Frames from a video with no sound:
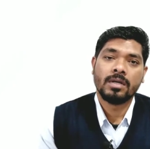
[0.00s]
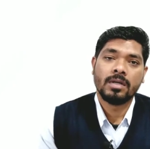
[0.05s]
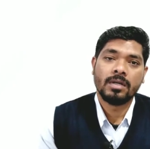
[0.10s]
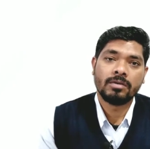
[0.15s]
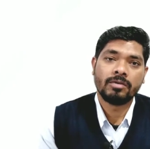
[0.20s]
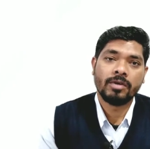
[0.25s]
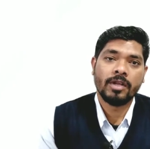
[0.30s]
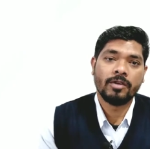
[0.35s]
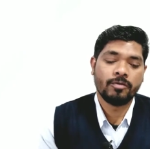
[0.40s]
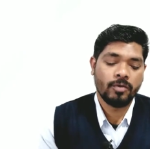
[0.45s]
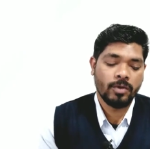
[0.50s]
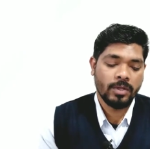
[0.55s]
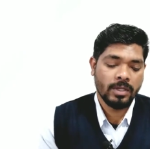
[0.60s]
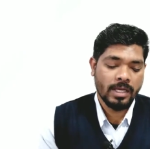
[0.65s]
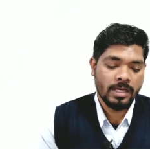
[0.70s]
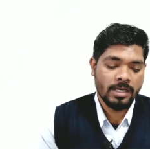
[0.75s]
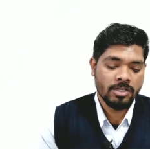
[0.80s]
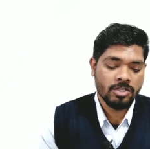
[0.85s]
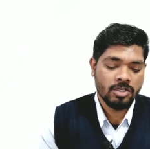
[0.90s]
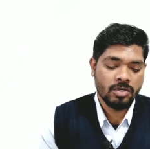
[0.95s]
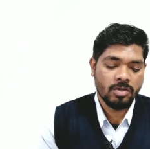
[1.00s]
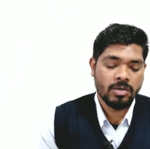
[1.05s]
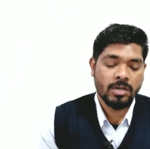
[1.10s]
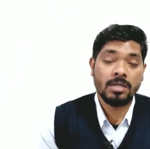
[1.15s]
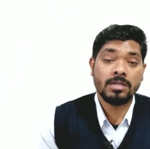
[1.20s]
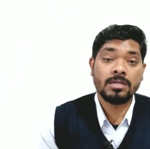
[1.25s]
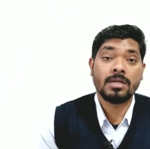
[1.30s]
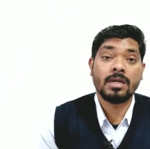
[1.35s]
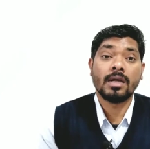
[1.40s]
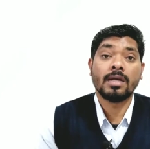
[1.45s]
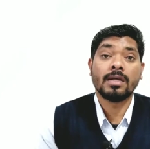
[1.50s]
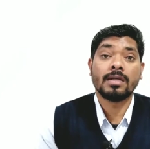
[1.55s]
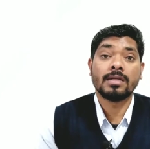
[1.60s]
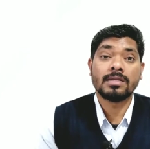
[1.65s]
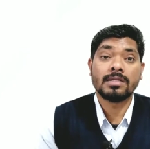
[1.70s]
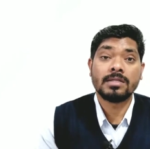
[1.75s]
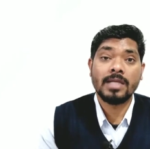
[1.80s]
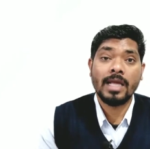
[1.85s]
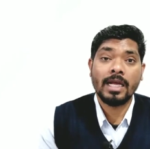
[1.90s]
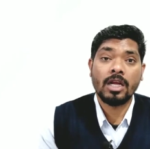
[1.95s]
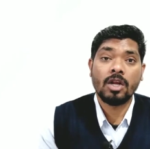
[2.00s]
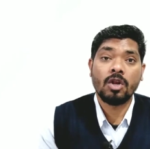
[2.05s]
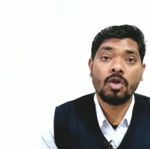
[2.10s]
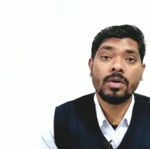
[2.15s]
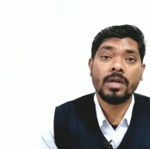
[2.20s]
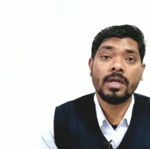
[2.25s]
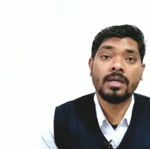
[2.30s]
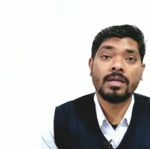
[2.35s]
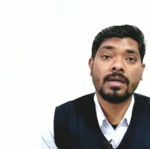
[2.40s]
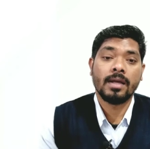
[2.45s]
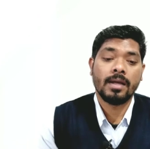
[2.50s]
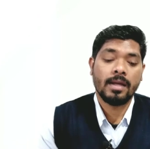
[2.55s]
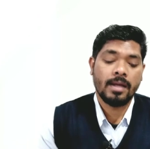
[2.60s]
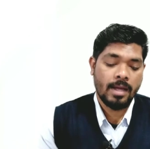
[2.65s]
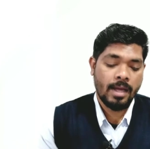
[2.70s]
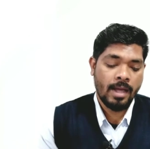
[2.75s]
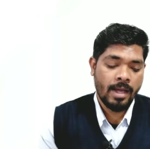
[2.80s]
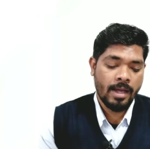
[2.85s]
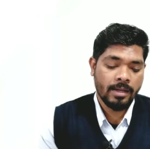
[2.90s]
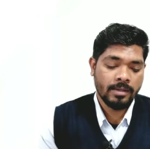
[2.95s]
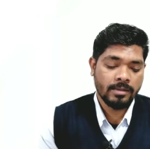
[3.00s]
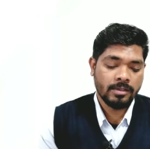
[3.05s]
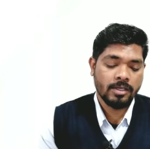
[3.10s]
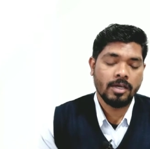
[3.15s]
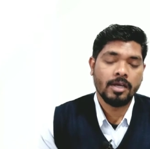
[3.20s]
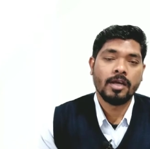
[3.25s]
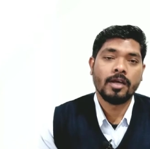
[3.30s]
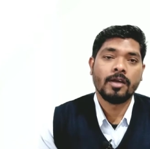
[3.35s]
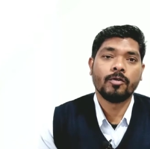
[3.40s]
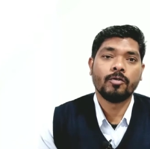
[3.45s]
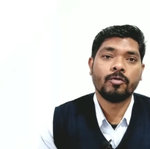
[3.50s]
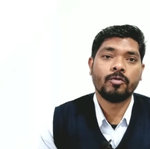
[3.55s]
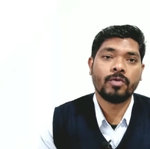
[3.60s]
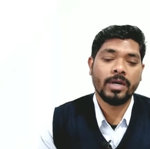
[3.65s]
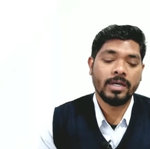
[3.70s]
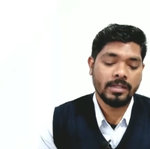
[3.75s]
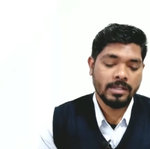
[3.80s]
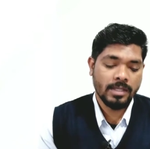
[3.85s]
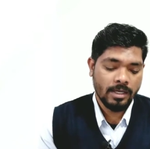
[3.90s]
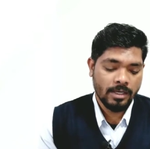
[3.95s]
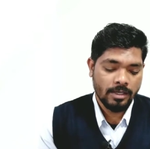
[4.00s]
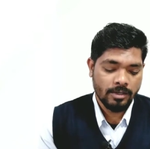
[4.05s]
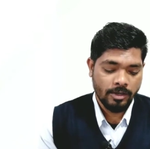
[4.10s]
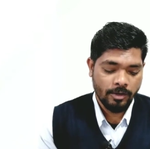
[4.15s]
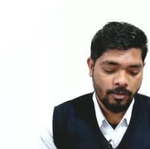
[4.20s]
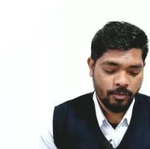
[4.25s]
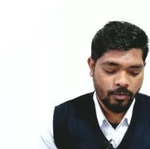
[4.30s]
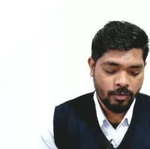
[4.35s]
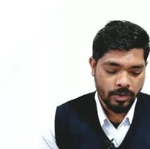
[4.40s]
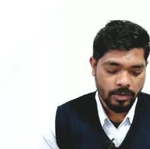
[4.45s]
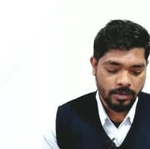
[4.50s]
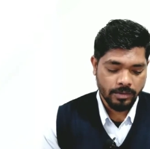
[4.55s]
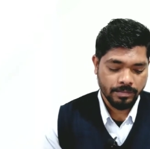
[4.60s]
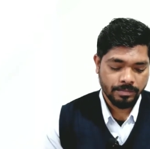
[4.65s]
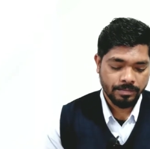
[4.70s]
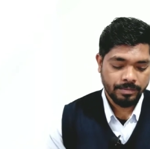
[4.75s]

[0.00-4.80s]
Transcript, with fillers: rainfall that is known as cyclonic and frontal rainfall.